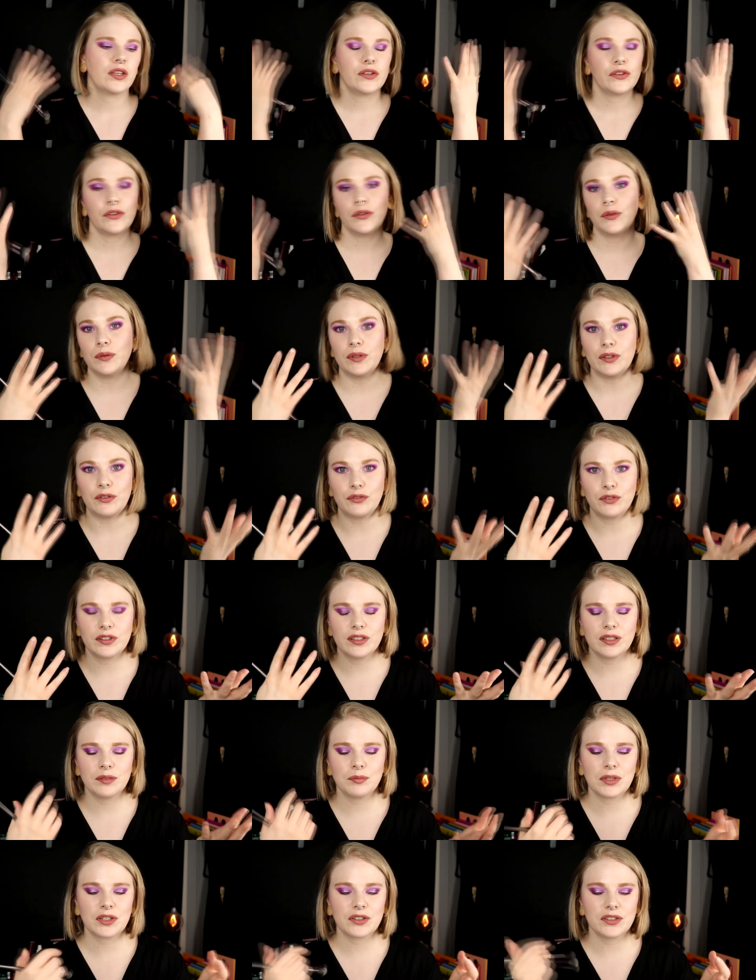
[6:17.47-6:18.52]
two different
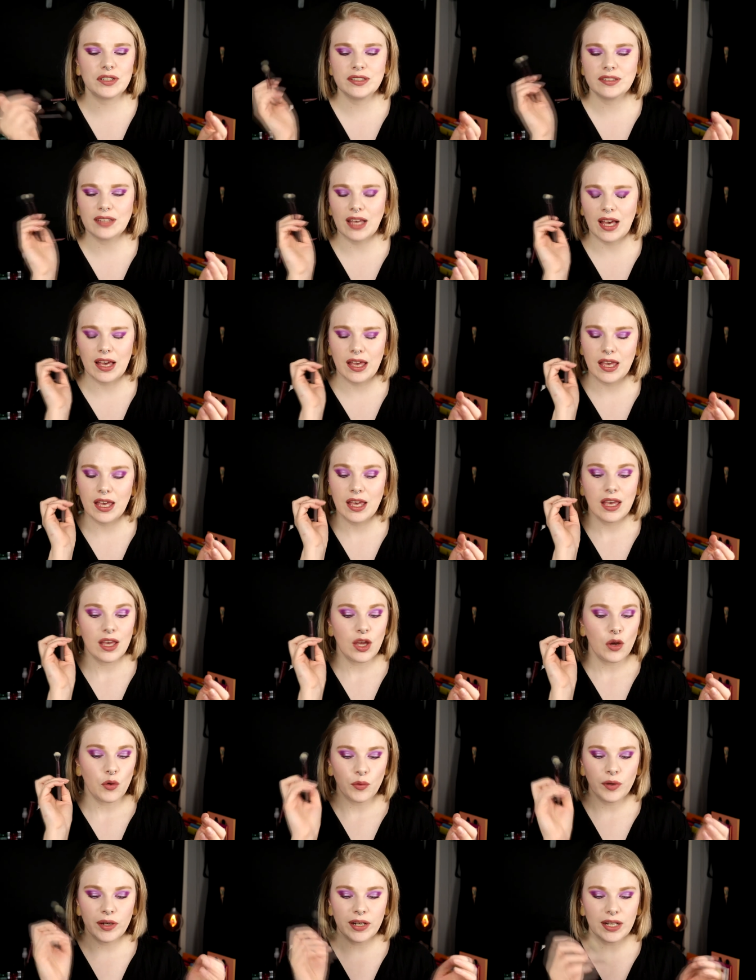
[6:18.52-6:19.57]
in my crease. I
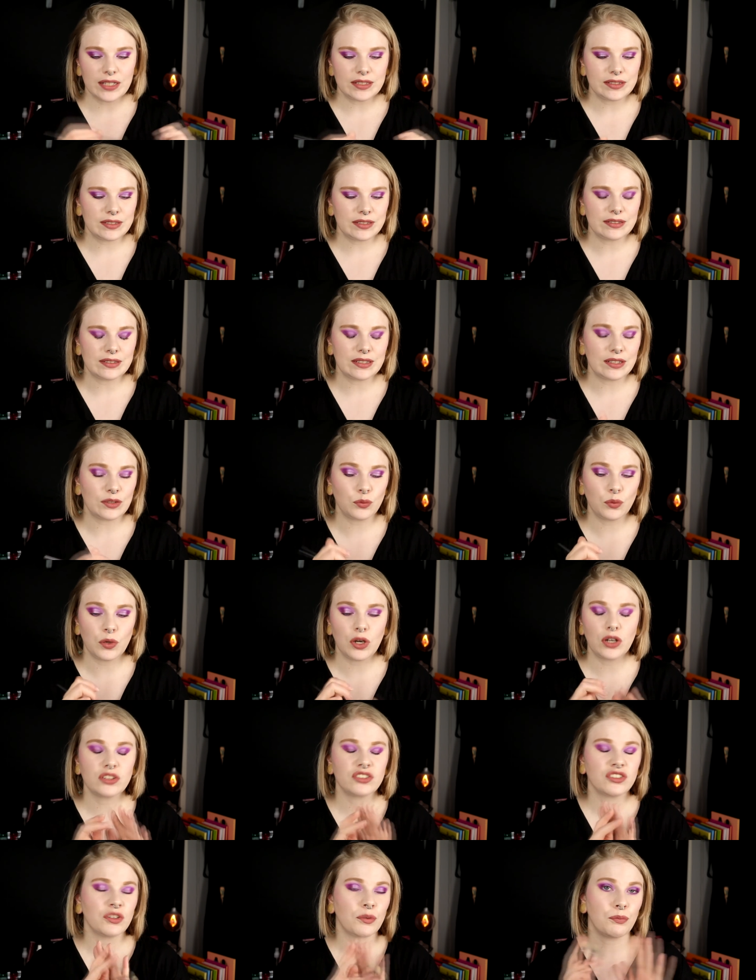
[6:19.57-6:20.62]
really like this, it
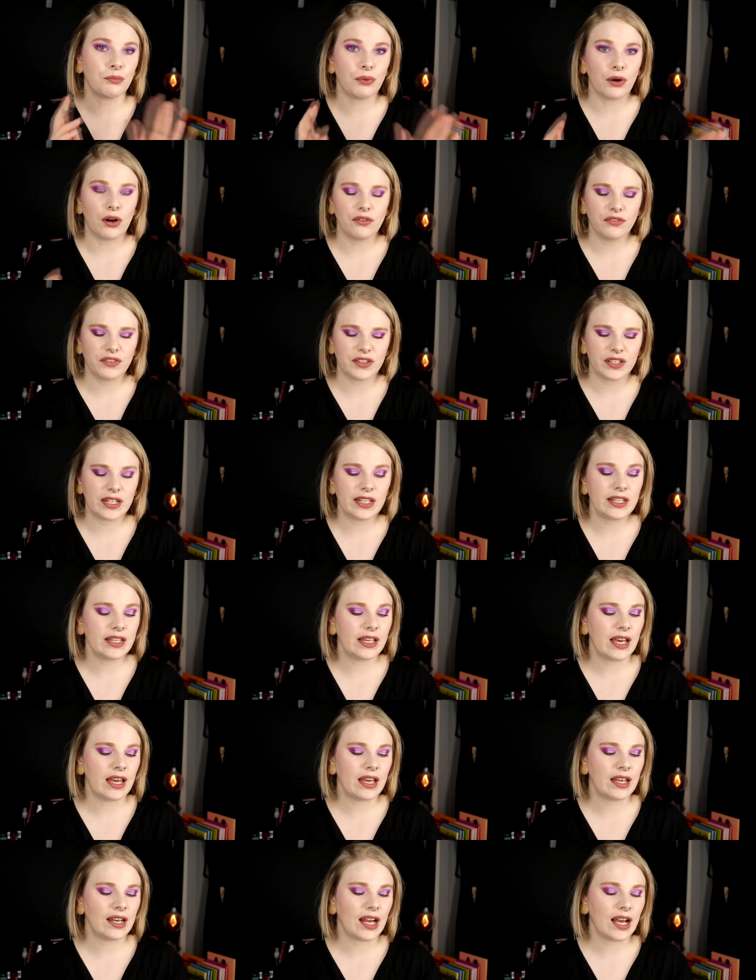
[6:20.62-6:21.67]
works perfectly
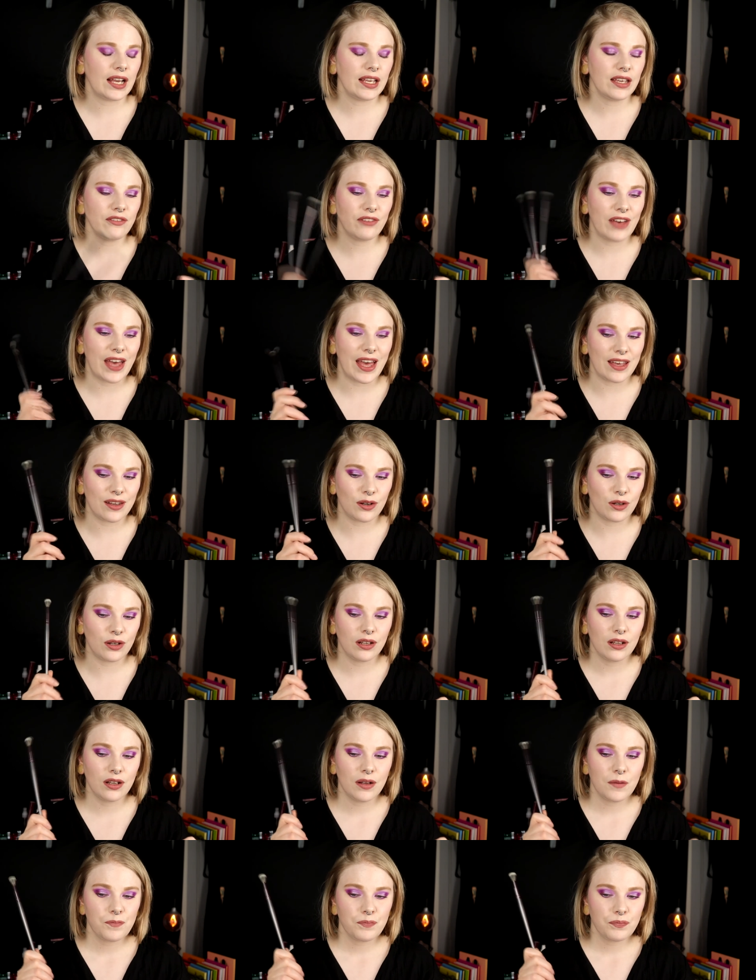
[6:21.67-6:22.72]
and I have had
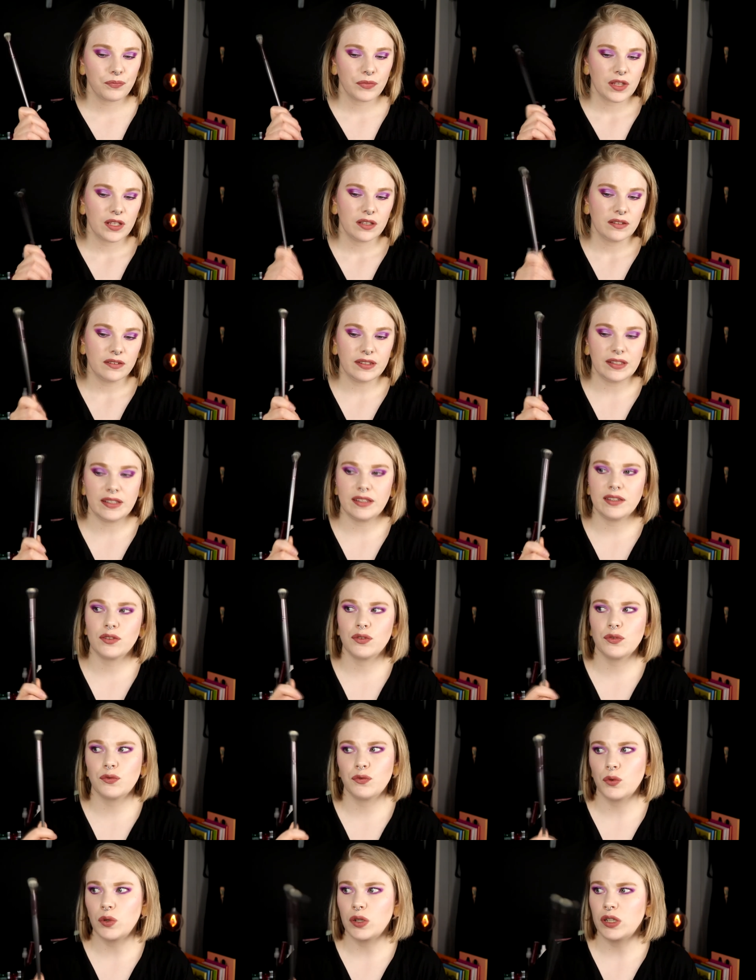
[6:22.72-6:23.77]
these
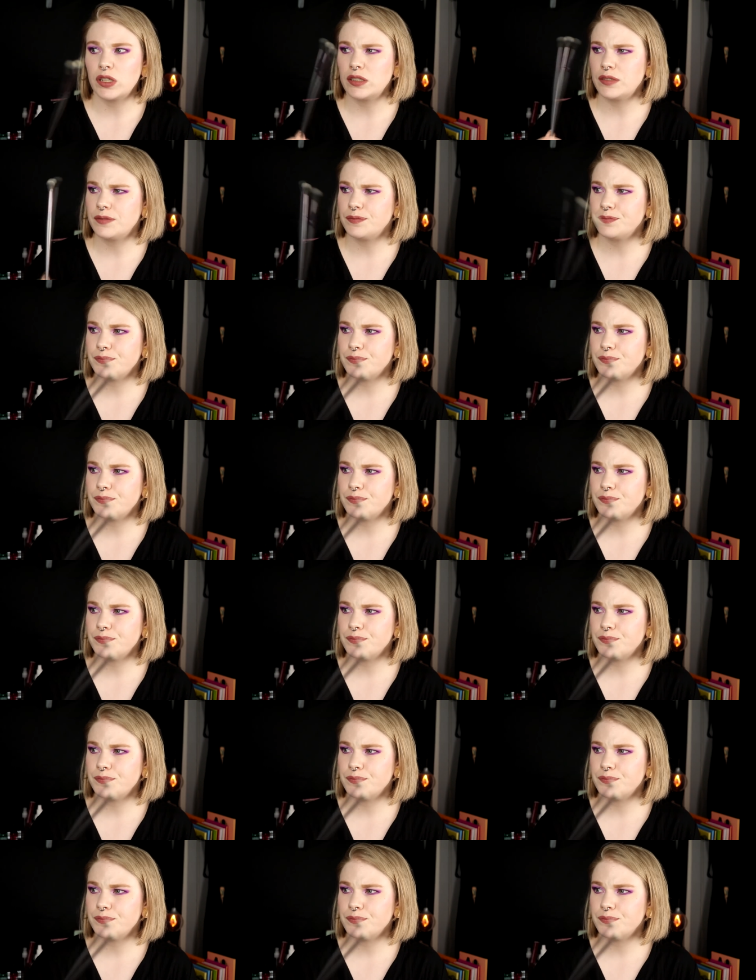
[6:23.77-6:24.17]
for,